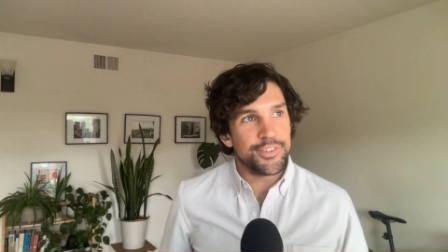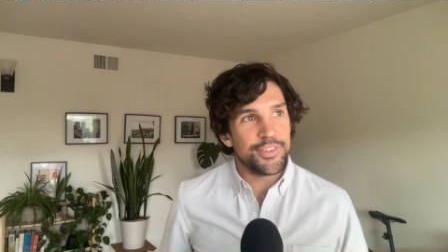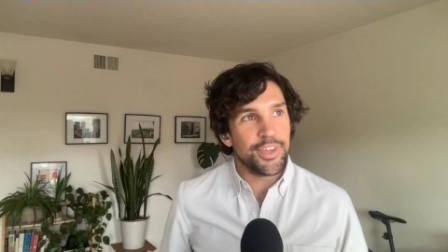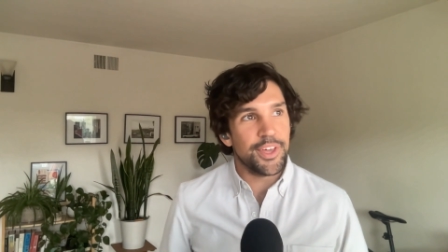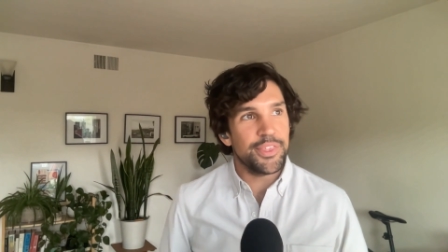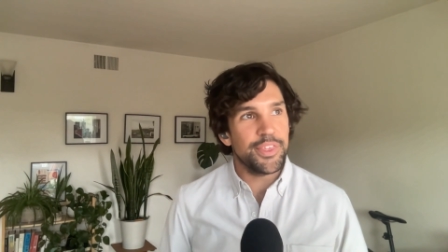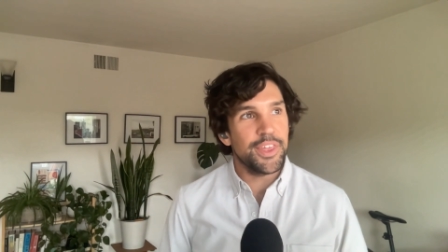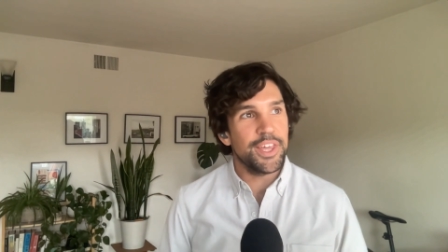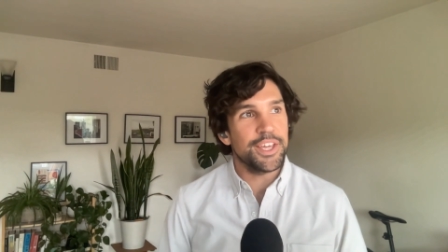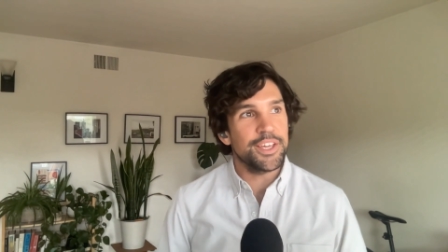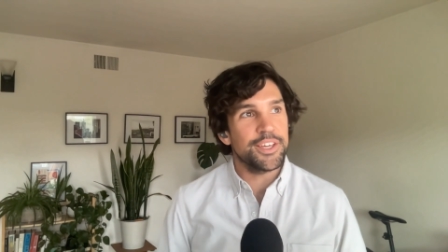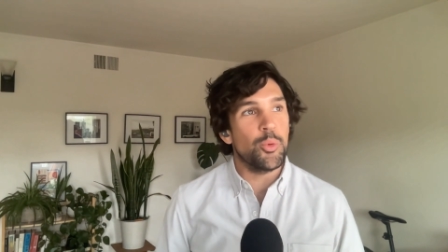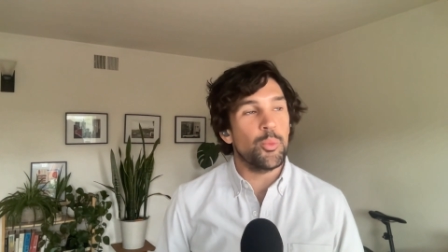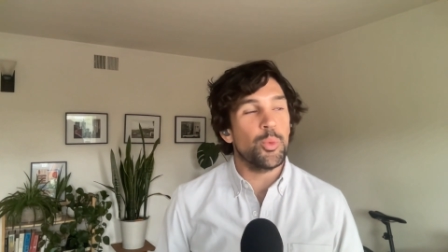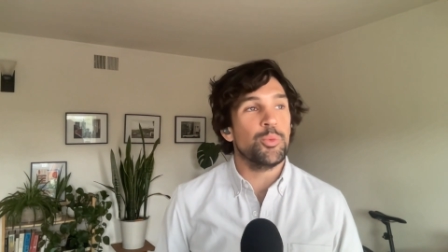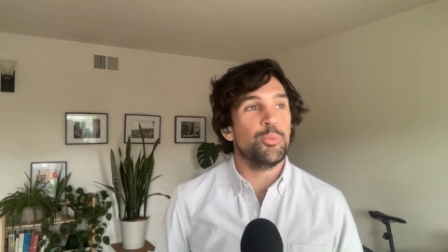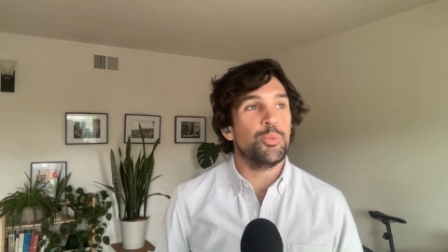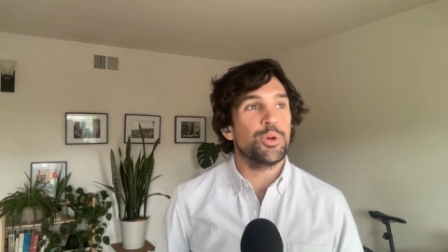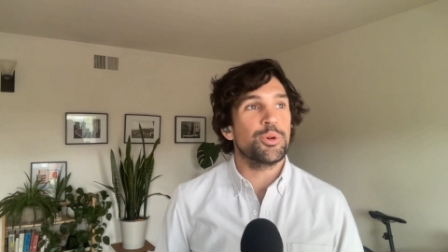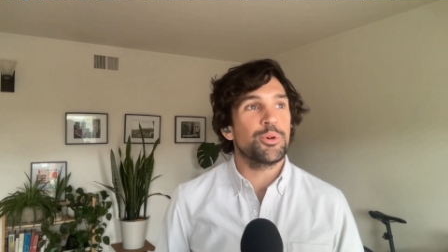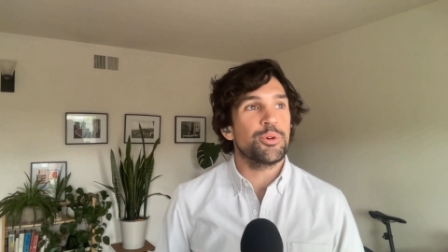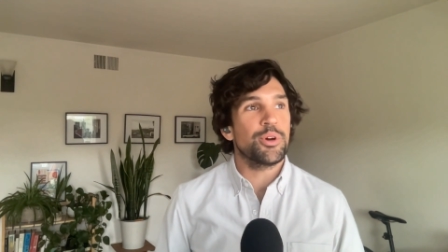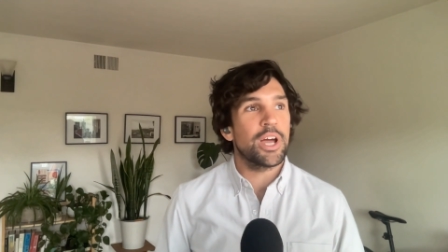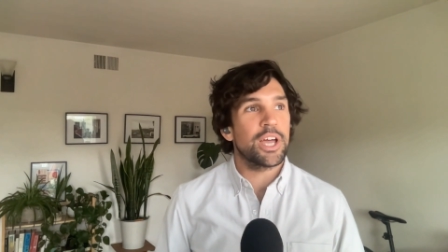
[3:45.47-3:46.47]
I think when
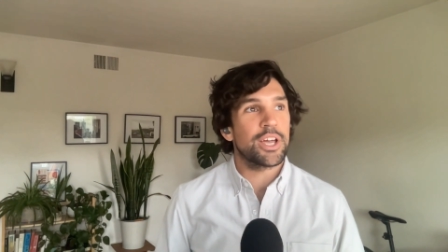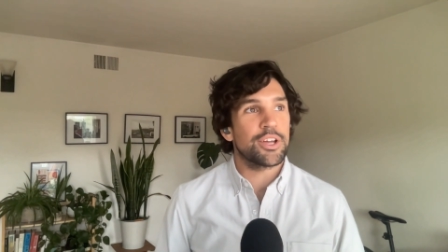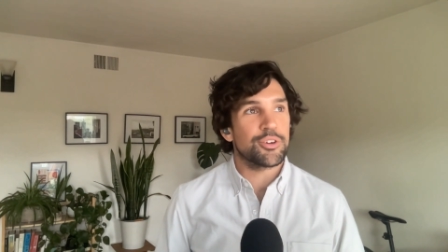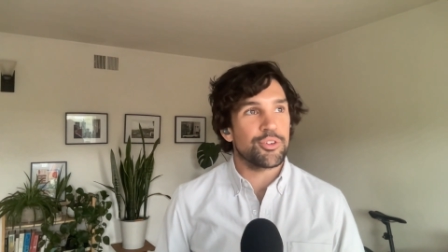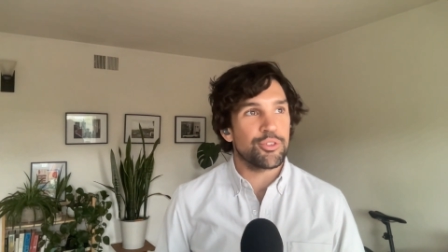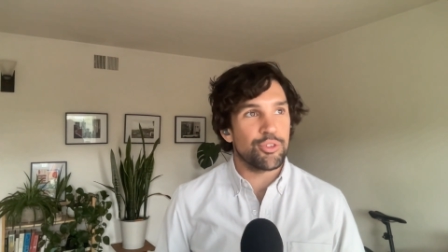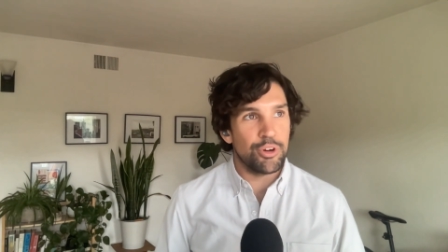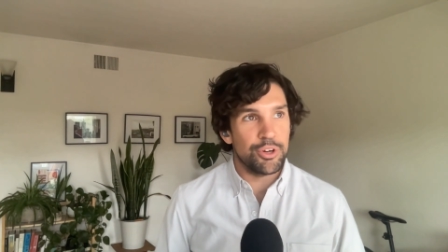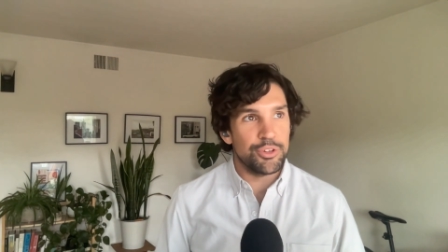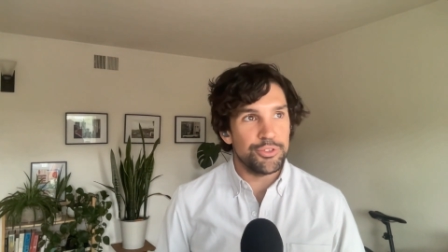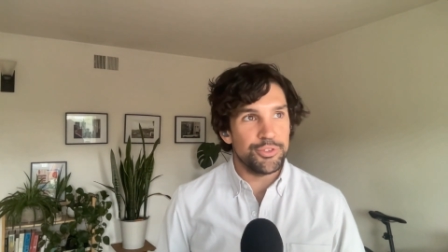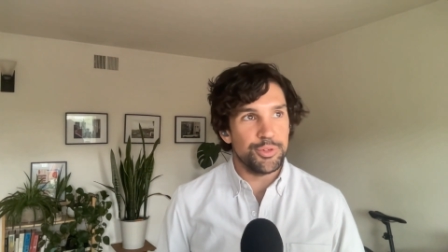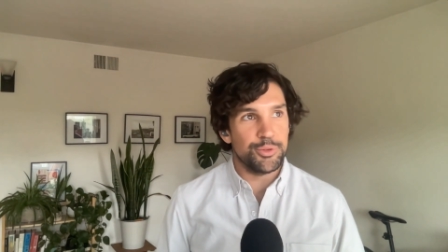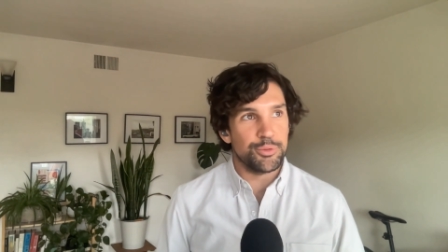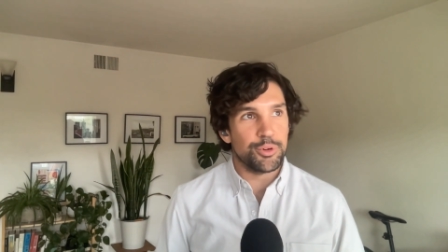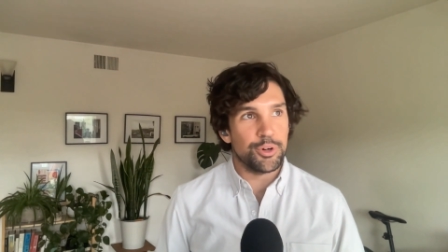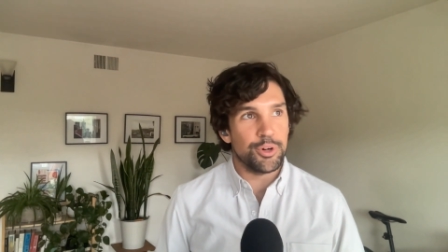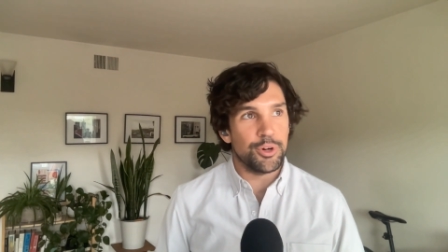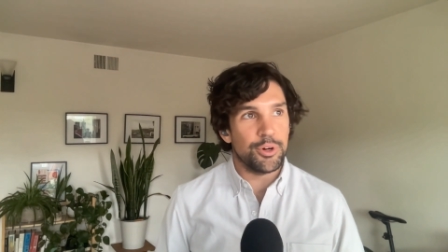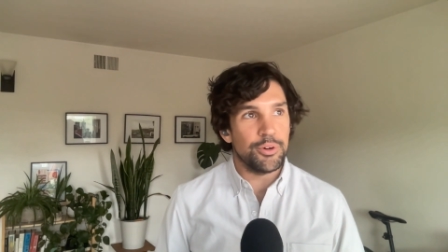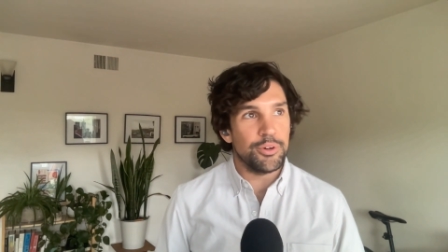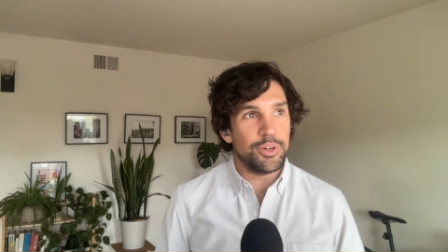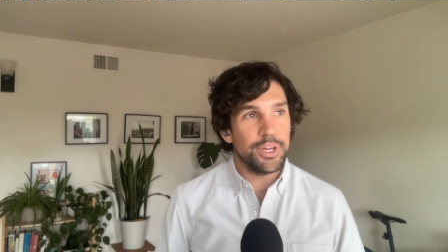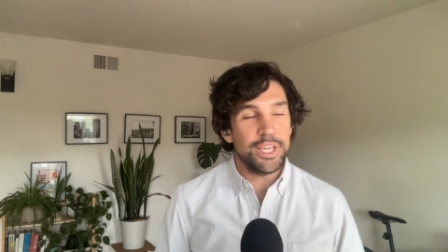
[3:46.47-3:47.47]
we were at
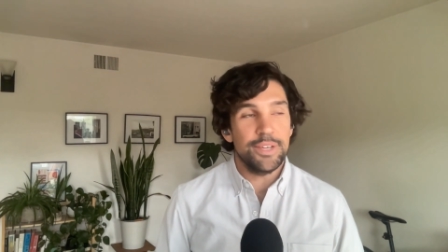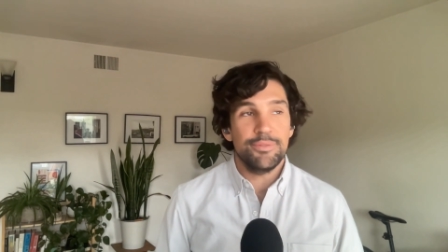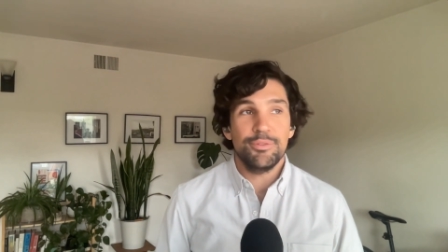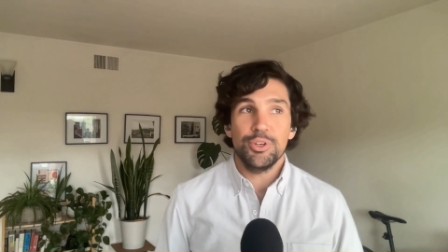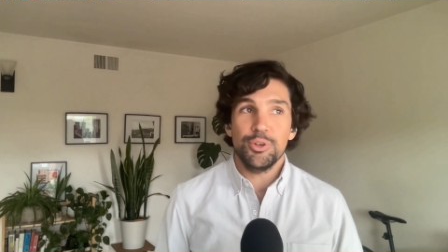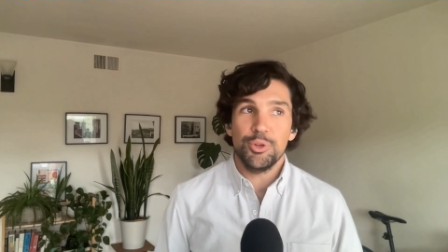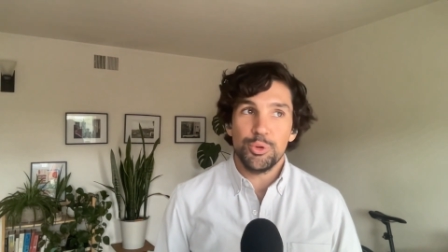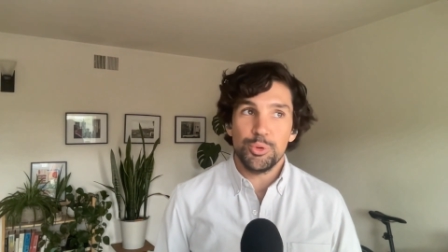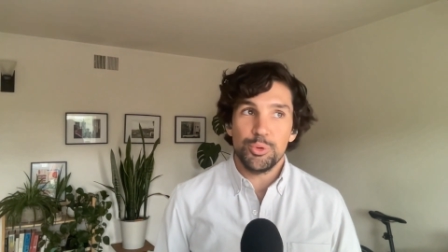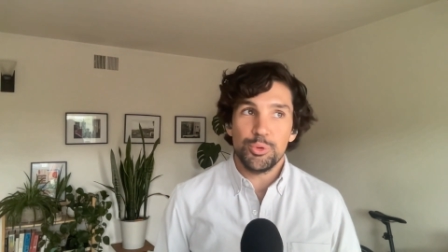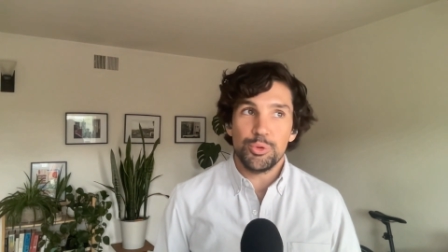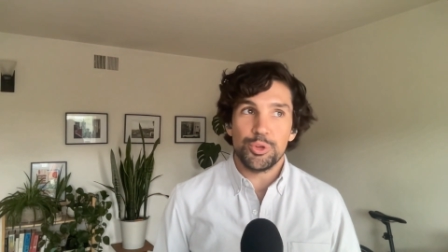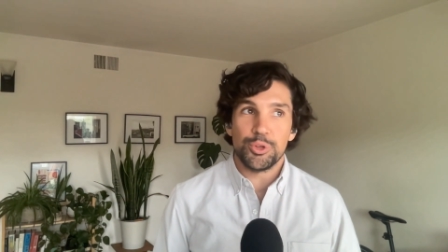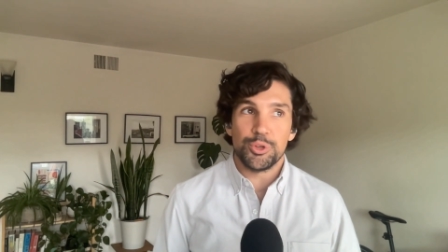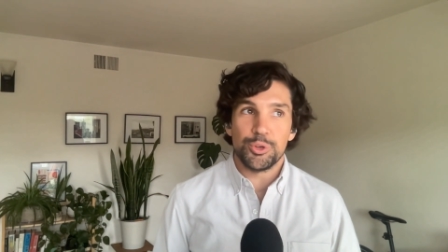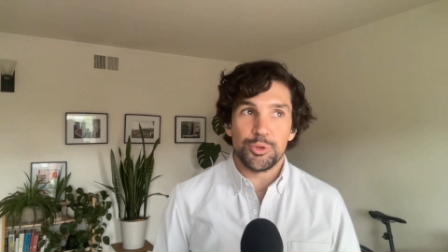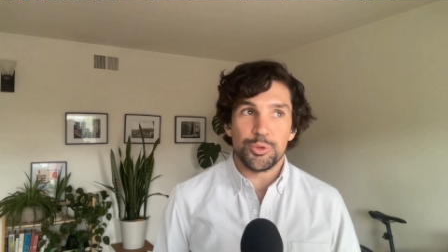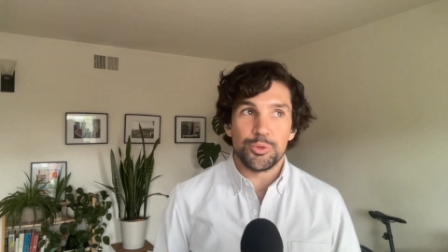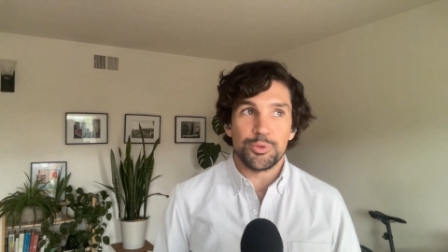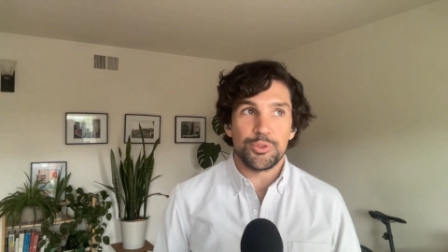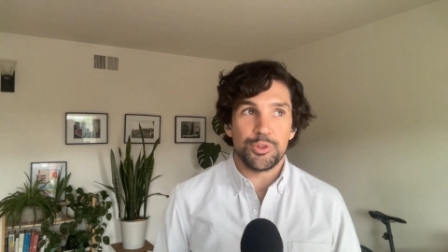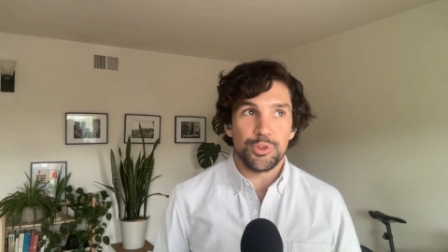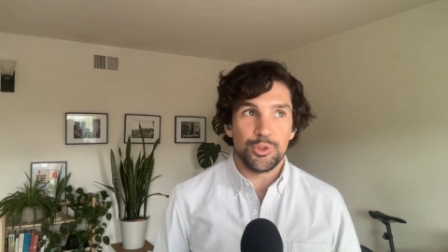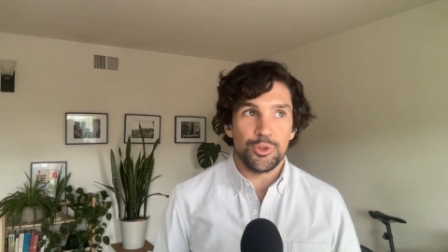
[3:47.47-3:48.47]
Crunchyroll, even
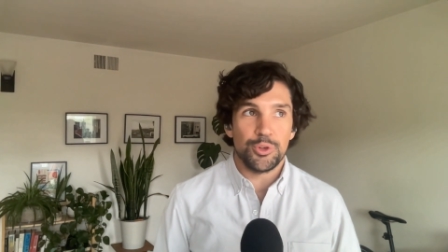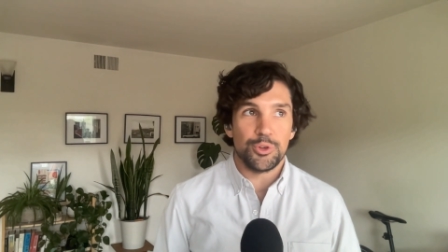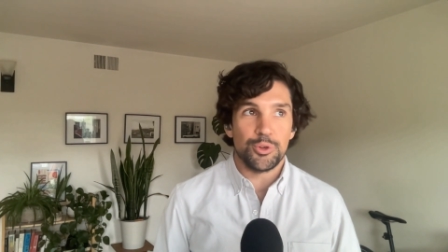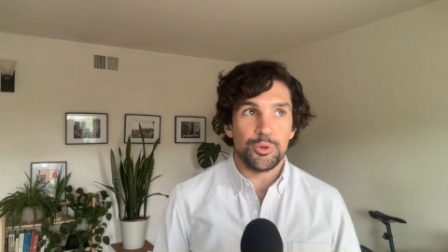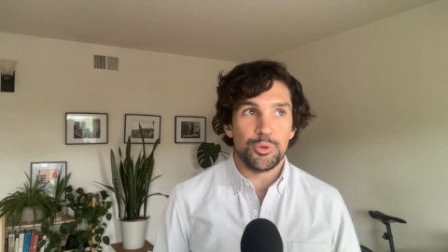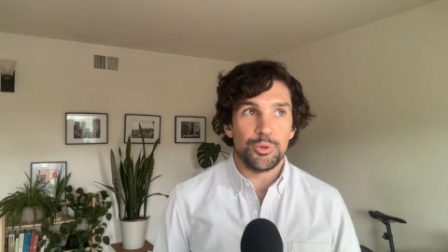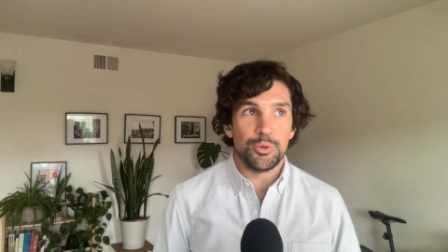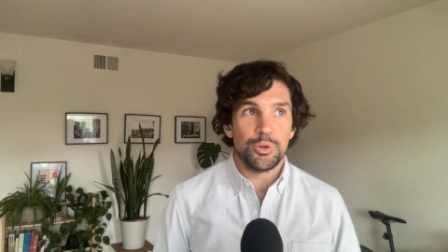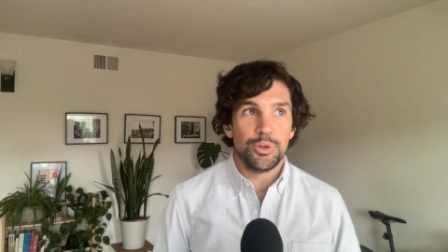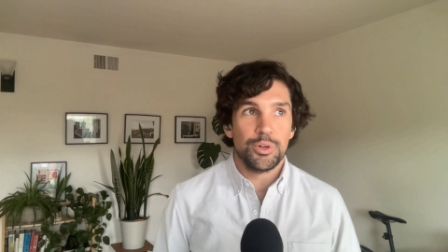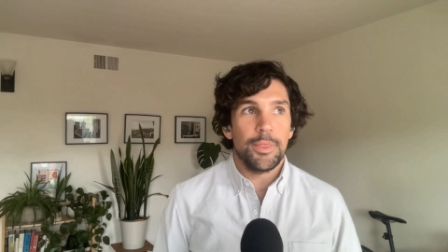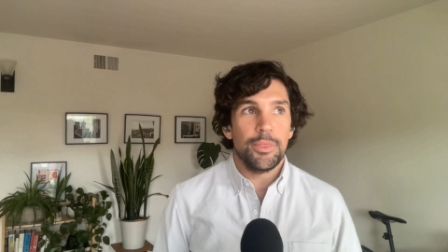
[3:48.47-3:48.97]
Hulu too,